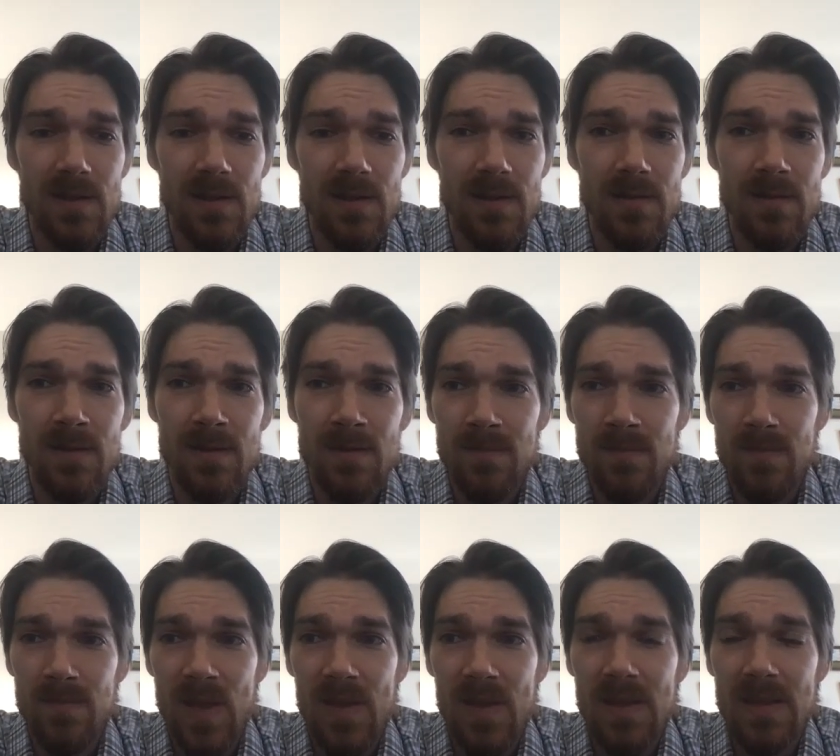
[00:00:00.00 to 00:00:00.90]
And
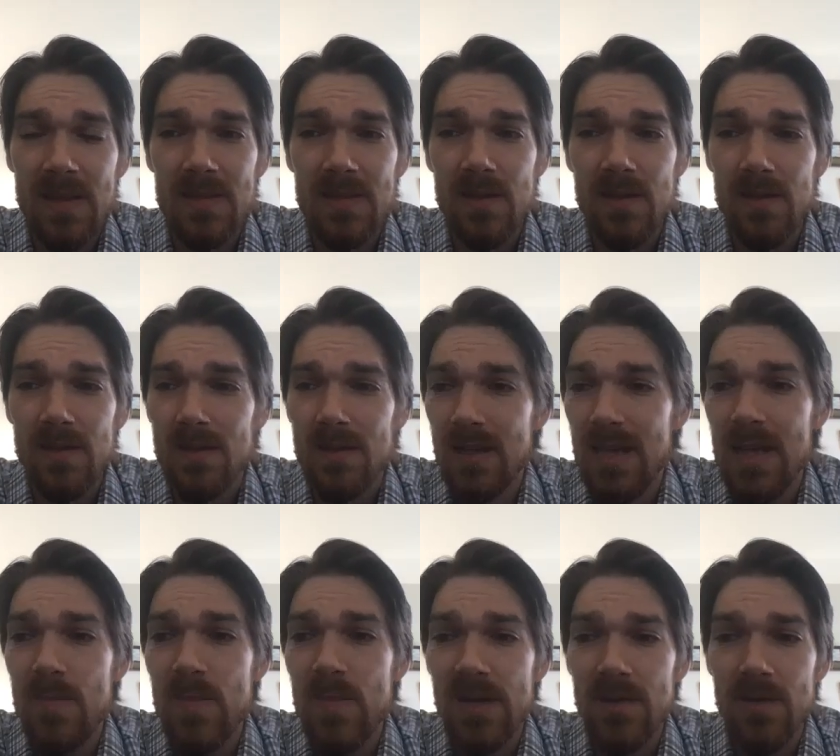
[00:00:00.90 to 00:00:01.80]
I think it's a
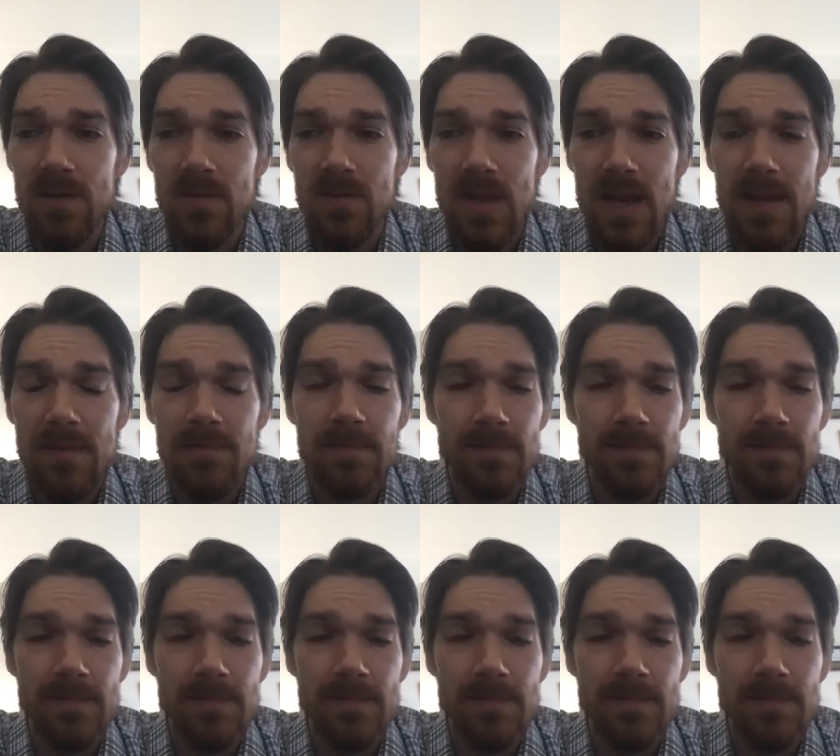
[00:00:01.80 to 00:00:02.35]
key measure of that.